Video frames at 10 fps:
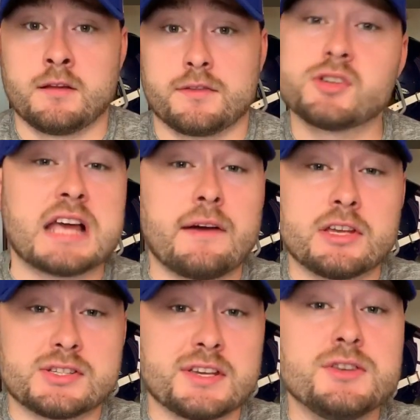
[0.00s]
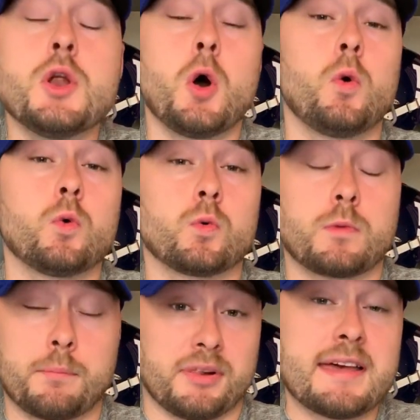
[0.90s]
There's obviously no
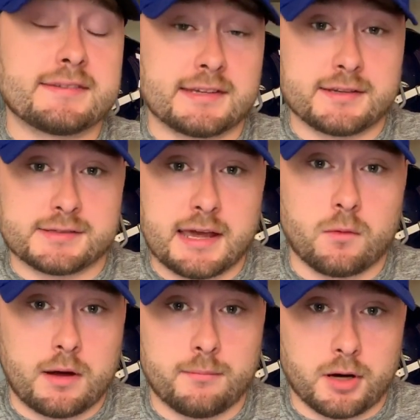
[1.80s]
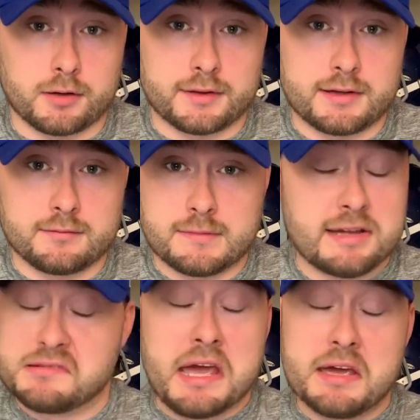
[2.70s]
replacing Saquon Barkley.
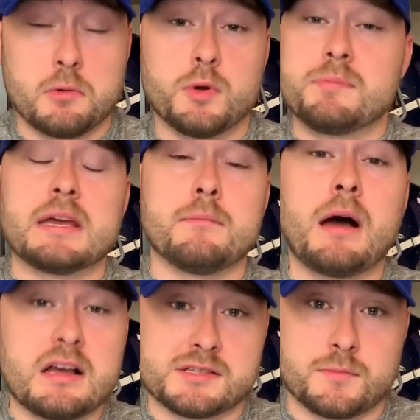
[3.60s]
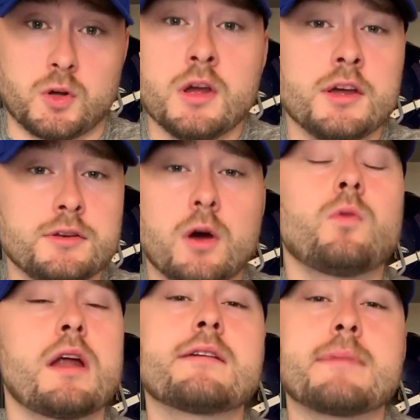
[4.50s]
It would be impossible. No
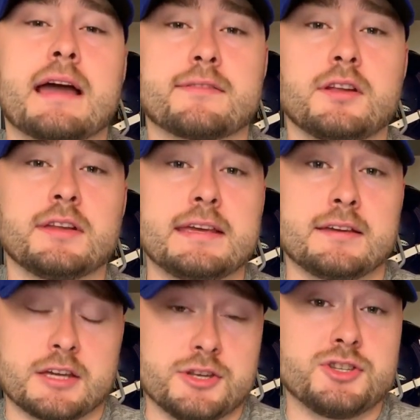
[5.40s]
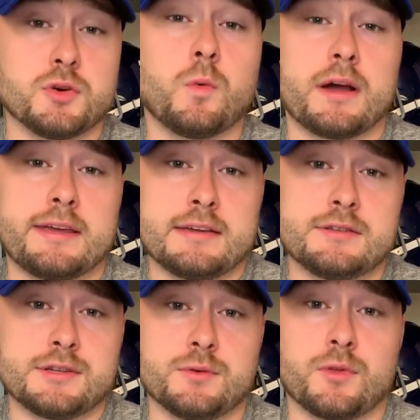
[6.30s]
running back in the league can do what he
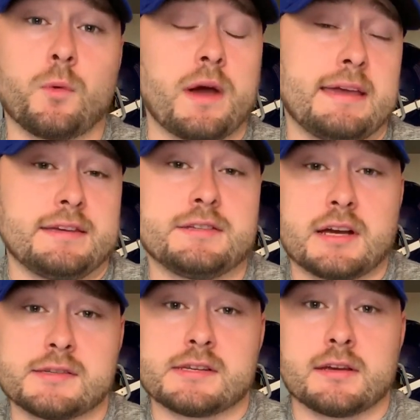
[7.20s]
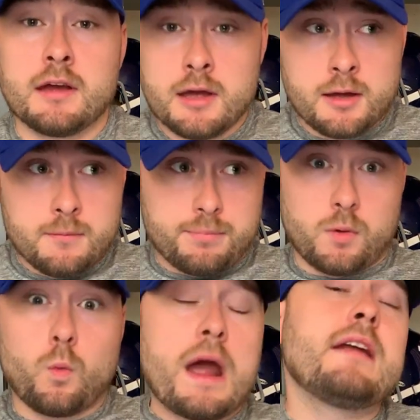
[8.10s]
do the way he does it.
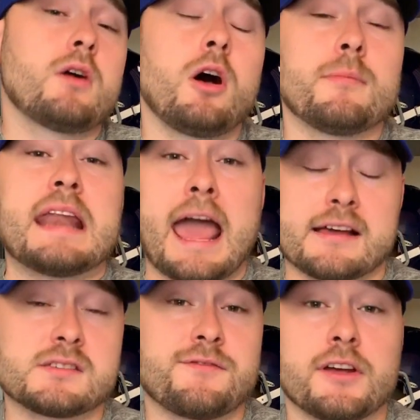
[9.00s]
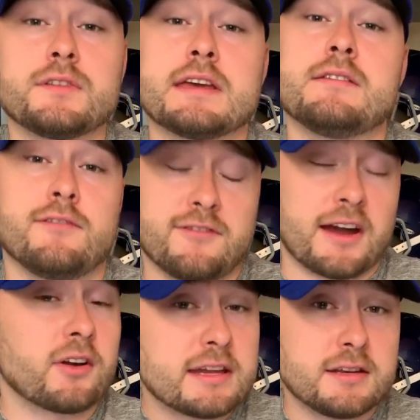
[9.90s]
But Wayne Gallman has filled in
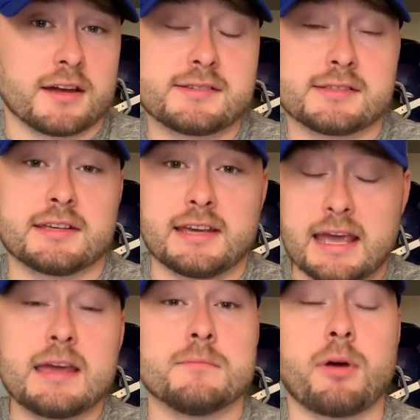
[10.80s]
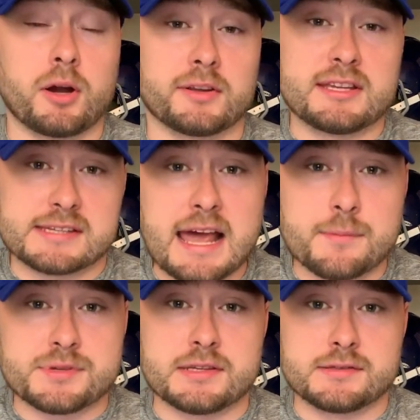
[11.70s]
very nicely in Barkley's
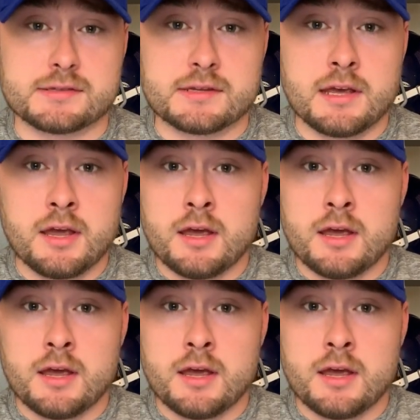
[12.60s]
absence.